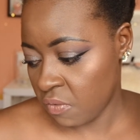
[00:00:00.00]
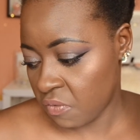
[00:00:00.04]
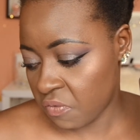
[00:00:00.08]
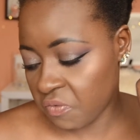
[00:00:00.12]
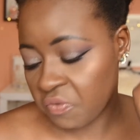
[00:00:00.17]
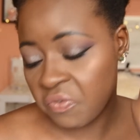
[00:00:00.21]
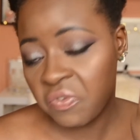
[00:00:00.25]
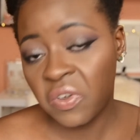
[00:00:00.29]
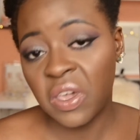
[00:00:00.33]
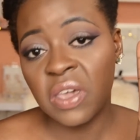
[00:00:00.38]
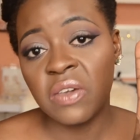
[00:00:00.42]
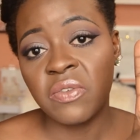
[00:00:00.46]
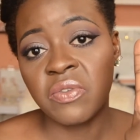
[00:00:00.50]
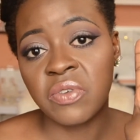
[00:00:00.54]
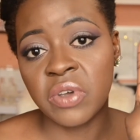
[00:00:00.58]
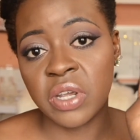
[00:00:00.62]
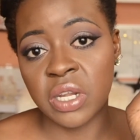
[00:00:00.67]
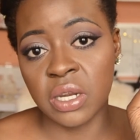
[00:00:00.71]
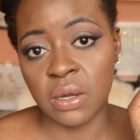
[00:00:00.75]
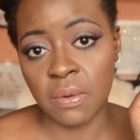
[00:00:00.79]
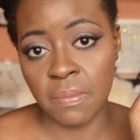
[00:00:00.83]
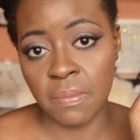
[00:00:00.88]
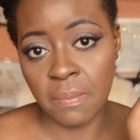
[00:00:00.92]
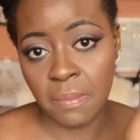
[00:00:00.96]

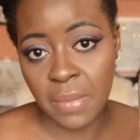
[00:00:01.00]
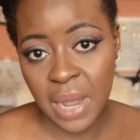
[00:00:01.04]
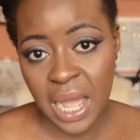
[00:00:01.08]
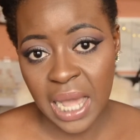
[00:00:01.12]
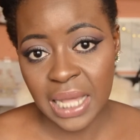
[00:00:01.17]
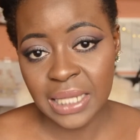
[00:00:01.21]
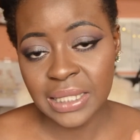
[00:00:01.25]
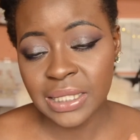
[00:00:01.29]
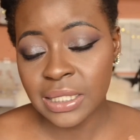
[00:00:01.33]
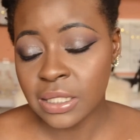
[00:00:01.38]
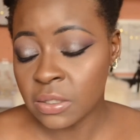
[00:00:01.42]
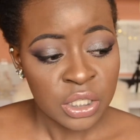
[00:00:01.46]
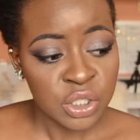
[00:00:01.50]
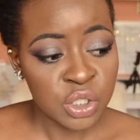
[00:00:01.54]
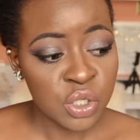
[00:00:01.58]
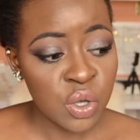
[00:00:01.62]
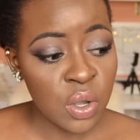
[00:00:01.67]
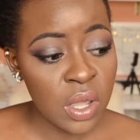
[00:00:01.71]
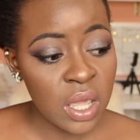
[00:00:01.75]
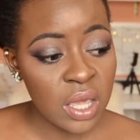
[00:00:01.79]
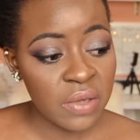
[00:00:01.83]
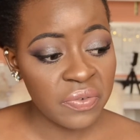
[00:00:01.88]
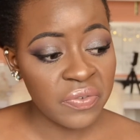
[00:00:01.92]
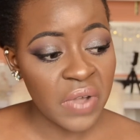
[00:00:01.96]
favorite masks. So
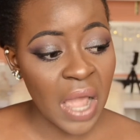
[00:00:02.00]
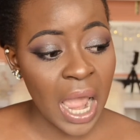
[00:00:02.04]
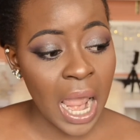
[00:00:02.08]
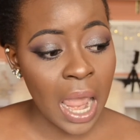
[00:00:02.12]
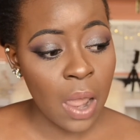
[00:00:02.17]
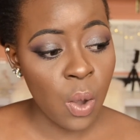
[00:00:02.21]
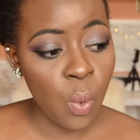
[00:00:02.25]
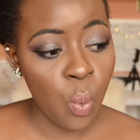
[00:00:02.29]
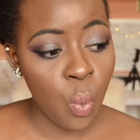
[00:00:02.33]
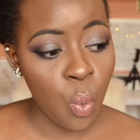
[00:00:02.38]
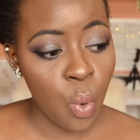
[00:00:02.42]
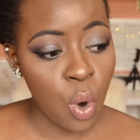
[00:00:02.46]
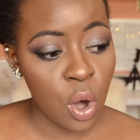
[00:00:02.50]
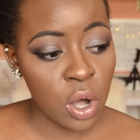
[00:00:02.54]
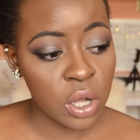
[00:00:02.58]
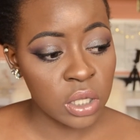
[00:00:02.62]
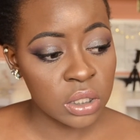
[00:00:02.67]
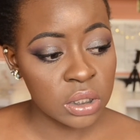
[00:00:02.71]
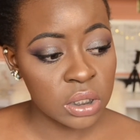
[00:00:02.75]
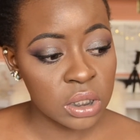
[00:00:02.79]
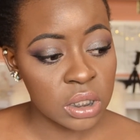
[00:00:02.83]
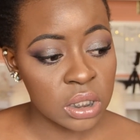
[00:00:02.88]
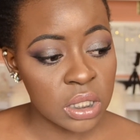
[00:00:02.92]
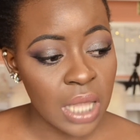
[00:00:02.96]
if I
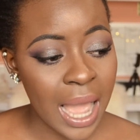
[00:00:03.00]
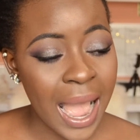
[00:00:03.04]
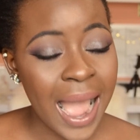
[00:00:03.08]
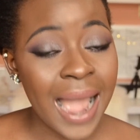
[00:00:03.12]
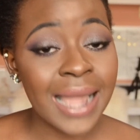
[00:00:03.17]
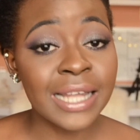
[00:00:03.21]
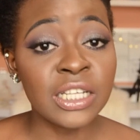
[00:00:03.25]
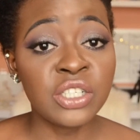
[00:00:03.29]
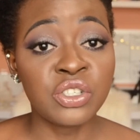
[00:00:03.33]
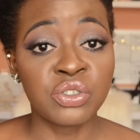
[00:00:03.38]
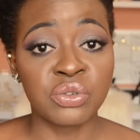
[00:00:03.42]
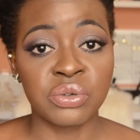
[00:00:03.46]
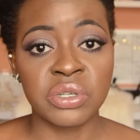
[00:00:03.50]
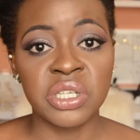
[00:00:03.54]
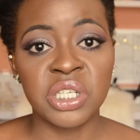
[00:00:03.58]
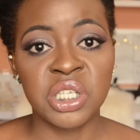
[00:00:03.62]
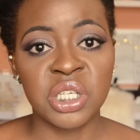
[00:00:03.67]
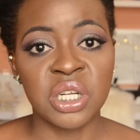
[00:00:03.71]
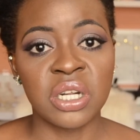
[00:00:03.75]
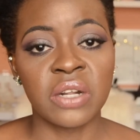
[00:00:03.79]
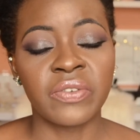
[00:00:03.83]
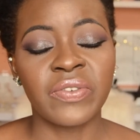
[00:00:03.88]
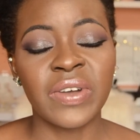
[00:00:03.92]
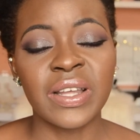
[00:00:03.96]
want
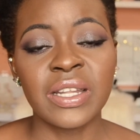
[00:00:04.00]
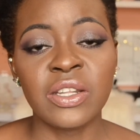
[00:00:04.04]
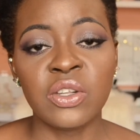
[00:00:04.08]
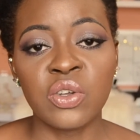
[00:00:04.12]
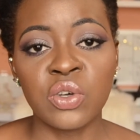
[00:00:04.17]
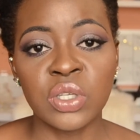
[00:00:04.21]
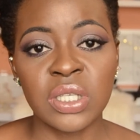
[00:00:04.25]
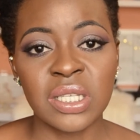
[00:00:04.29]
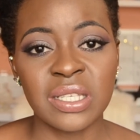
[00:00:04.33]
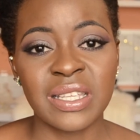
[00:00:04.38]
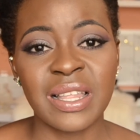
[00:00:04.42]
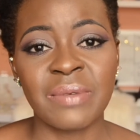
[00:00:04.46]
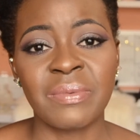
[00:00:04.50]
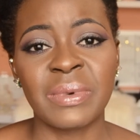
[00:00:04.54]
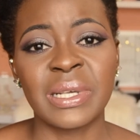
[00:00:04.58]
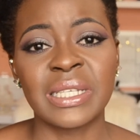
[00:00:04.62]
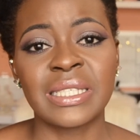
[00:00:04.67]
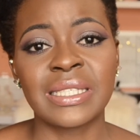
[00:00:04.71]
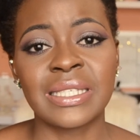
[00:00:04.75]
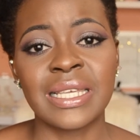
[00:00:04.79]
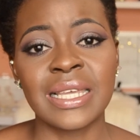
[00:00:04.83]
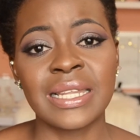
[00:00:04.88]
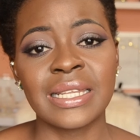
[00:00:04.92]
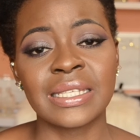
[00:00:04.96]
hydration, if I notice that my
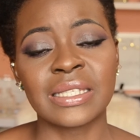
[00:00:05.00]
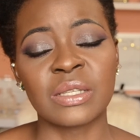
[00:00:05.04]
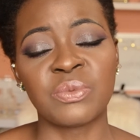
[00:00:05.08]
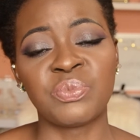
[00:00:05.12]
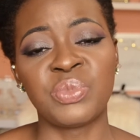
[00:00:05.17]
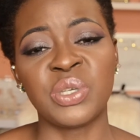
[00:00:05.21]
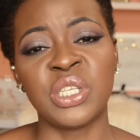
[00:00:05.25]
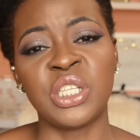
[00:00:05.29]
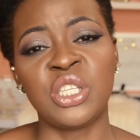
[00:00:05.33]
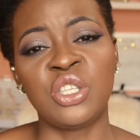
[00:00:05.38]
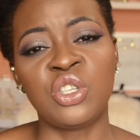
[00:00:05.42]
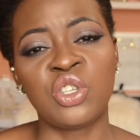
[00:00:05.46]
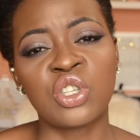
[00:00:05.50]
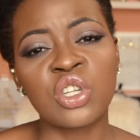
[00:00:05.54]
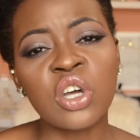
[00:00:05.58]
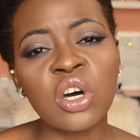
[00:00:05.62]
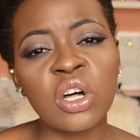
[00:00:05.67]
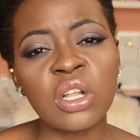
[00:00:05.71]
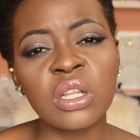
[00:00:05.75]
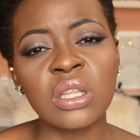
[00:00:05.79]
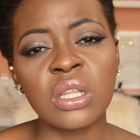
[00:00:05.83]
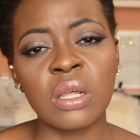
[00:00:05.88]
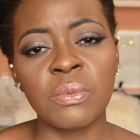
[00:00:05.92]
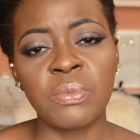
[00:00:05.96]
skin is a bit
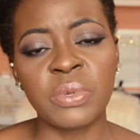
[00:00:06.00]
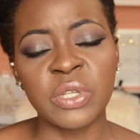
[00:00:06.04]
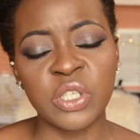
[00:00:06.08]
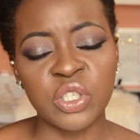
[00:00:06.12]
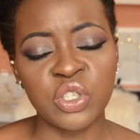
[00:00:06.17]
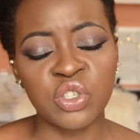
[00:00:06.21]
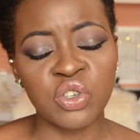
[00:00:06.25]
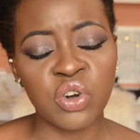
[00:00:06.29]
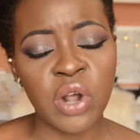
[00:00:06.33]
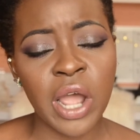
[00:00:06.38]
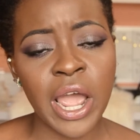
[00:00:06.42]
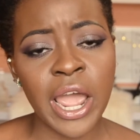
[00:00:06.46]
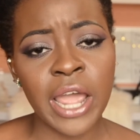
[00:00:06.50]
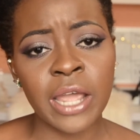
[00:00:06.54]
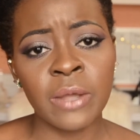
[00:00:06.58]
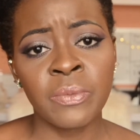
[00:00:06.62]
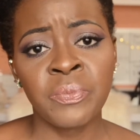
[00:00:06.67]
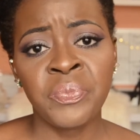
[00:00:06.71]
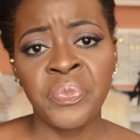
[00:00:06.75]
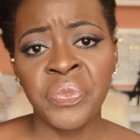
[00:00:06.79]
dull, a bit dry,